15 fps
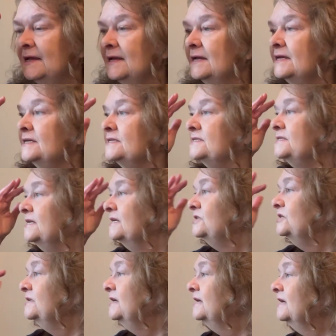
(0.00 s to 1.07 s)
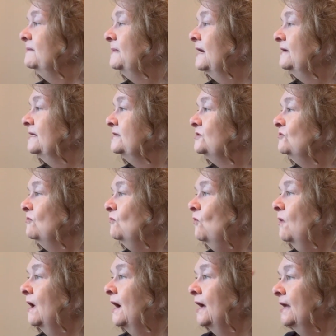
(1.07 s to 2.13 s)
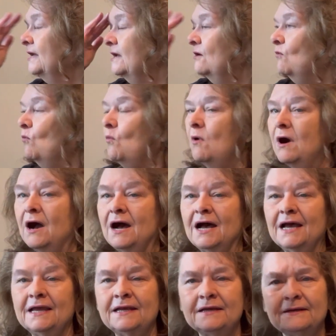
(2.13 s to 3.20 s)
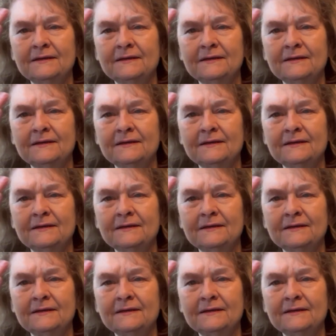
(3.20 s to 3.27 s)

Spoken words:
Let's touch it and come out into a Y. Why?